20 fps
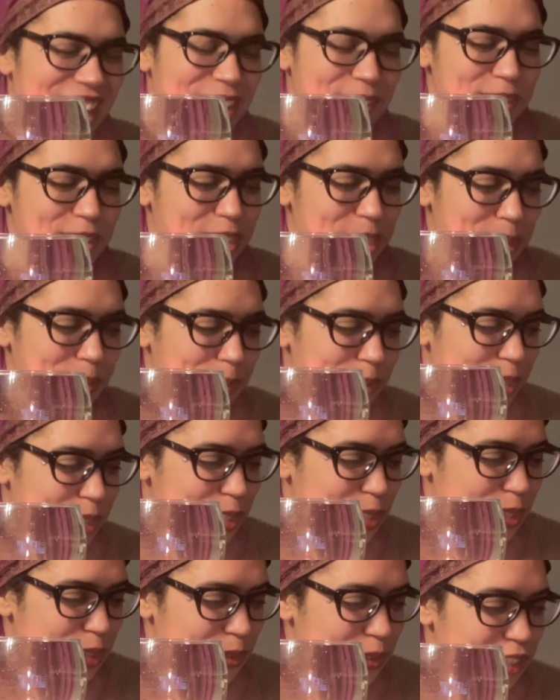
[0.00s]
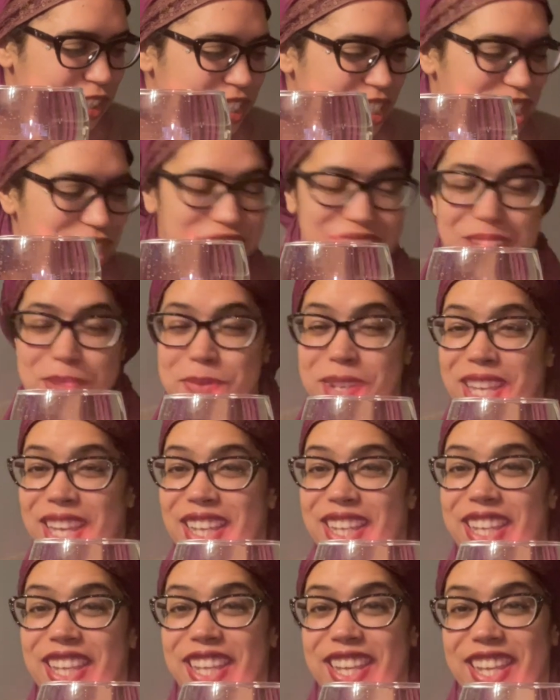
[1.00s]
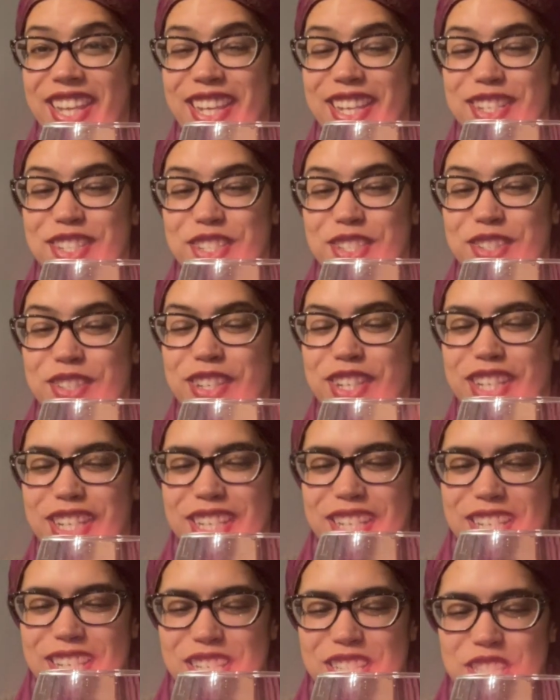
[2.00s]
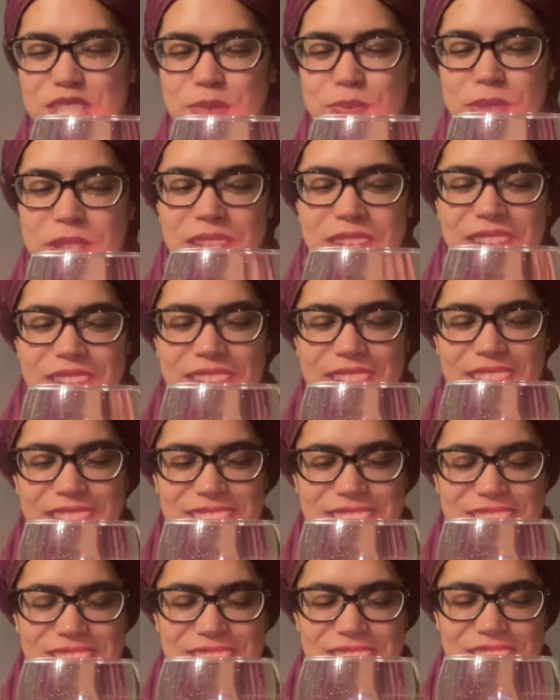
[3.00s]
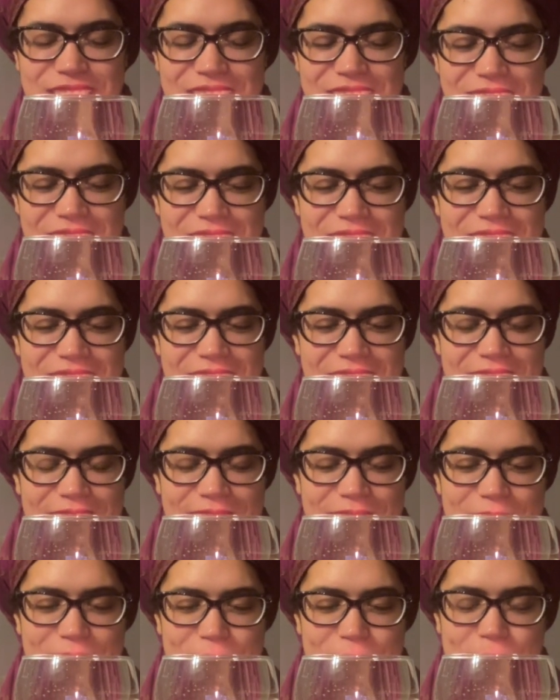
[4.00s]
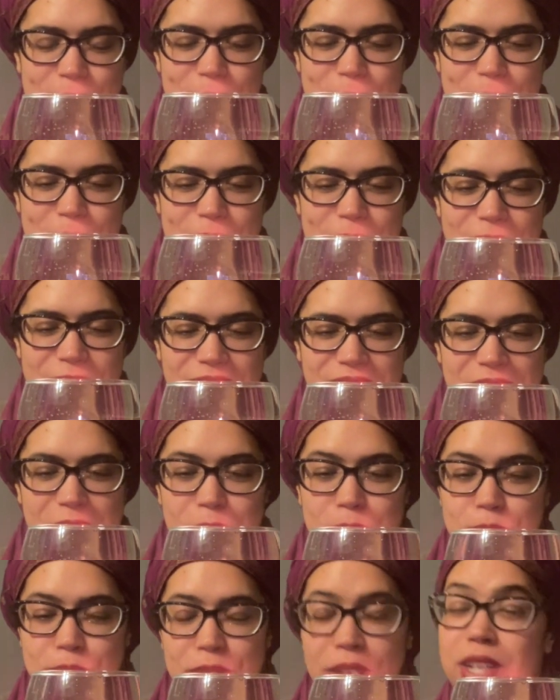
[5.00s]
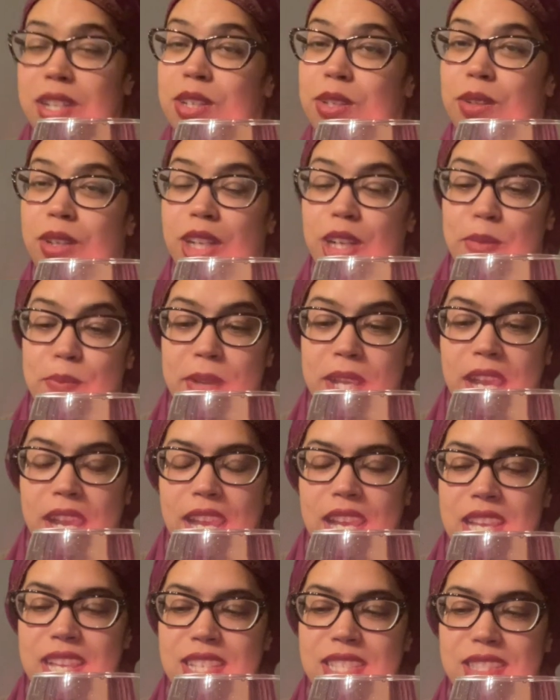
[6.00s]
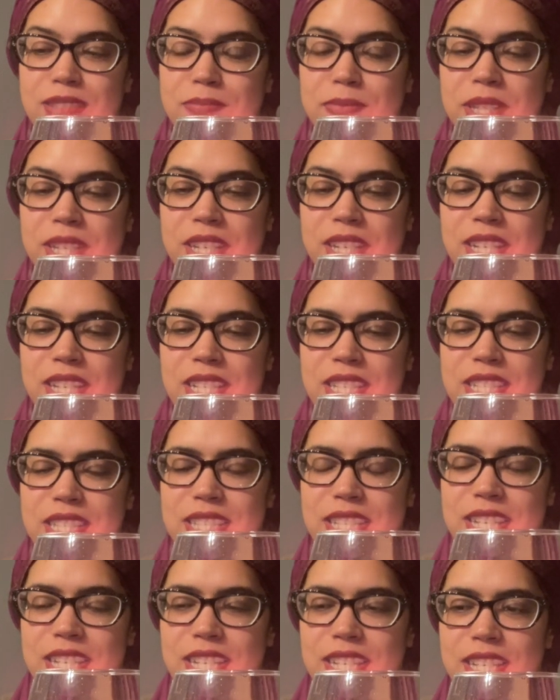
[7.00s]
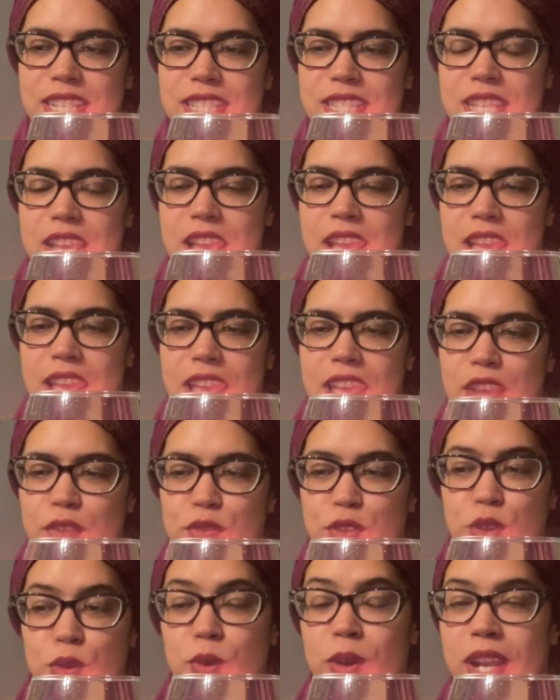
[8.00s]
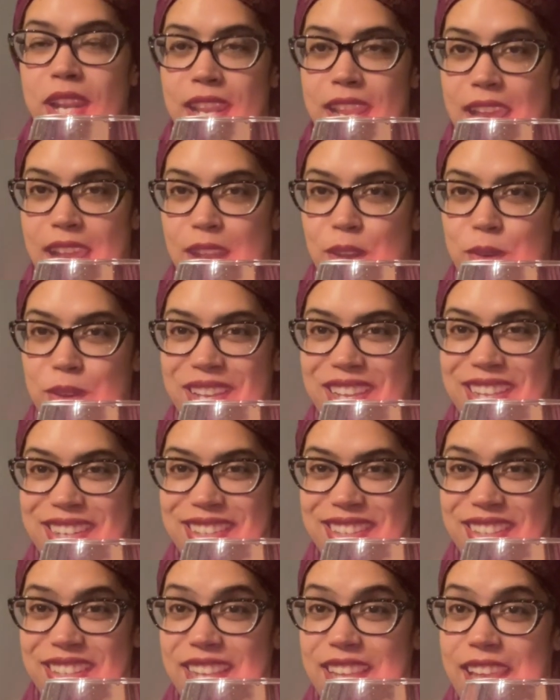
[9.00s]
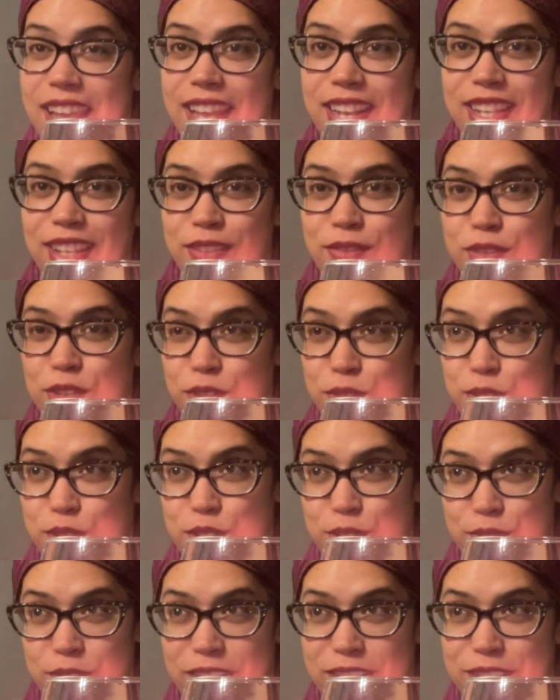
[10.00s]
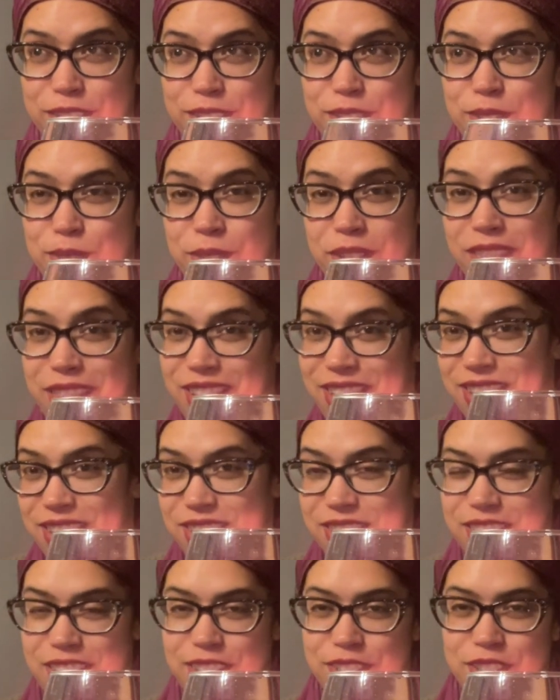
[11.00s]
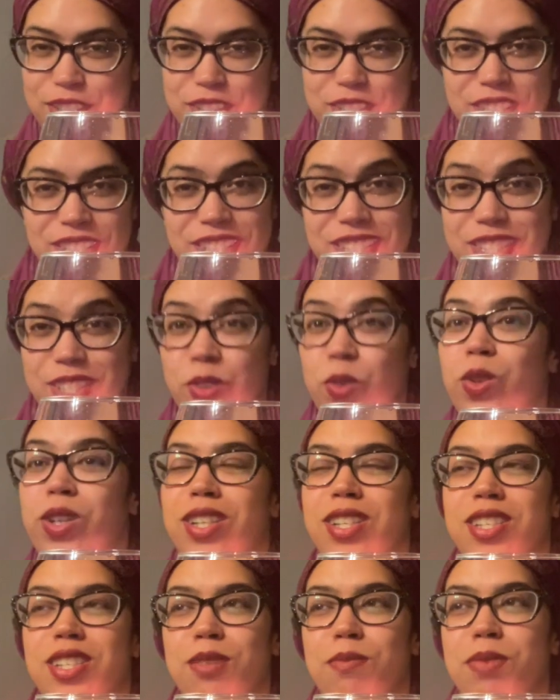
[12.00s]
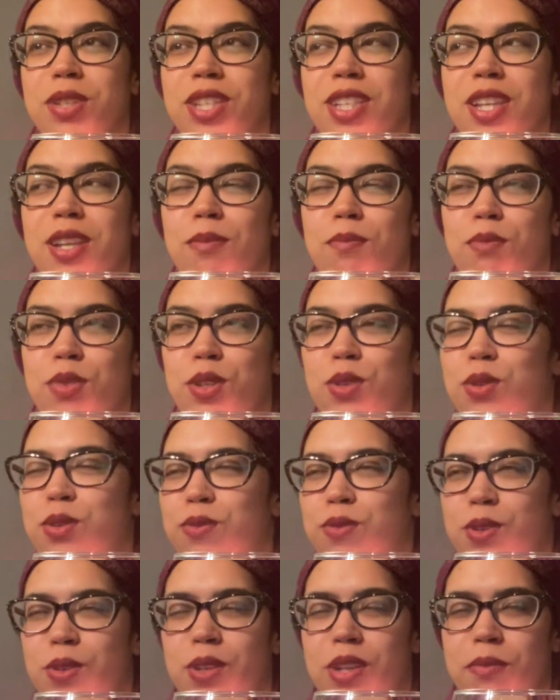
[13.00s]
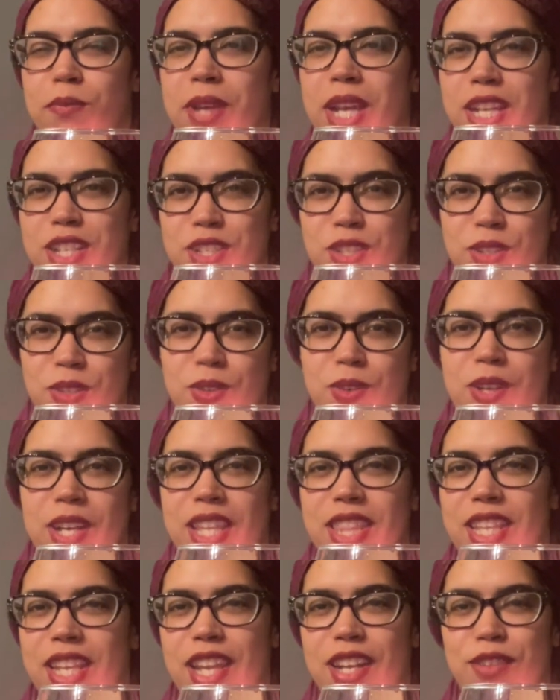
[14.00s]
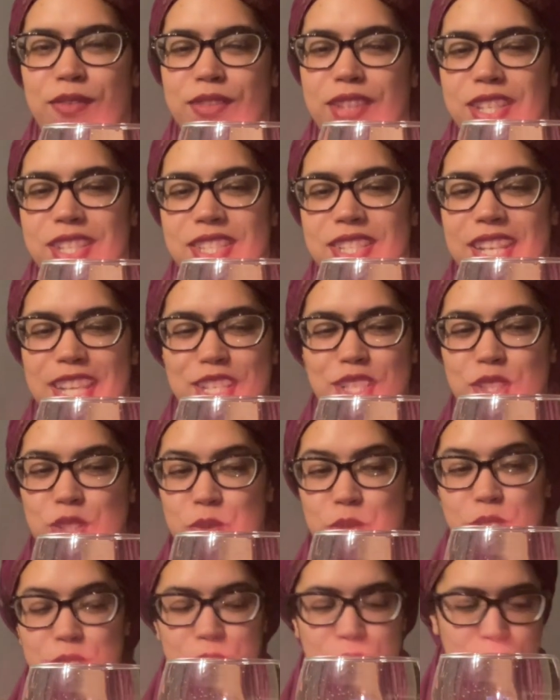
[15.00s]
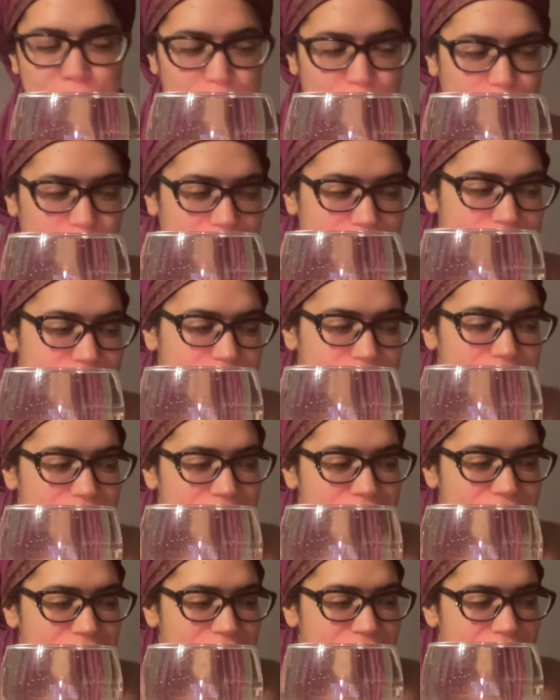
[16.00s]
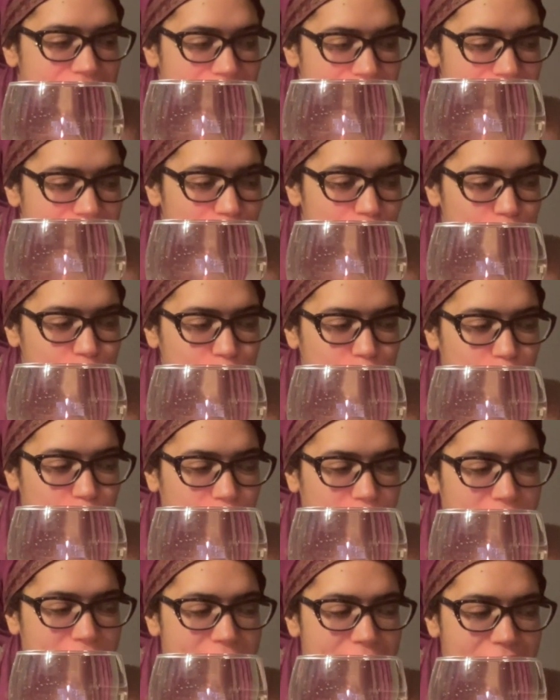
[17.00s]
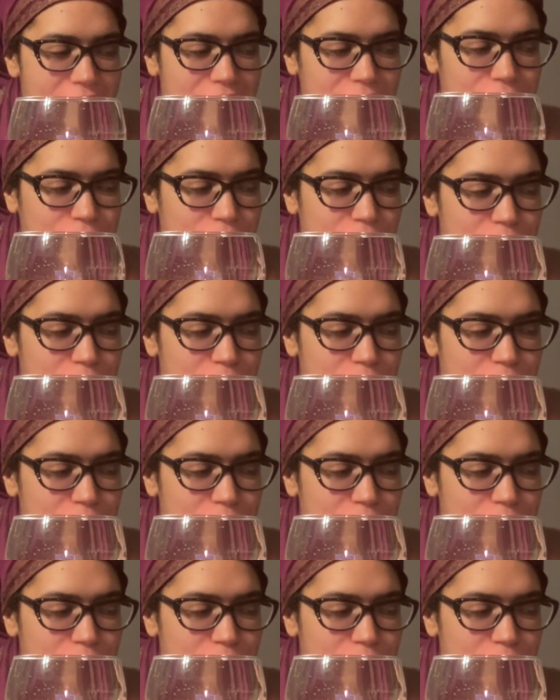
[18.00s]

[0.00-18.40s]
So we're doing Gemini Cancer Cusp next. Um, Buckle up, guys, because it is, if you allow it and if you surrender it within, this energy is going to be beautiful and magical at the end of these next 3 to 4 weeks. We have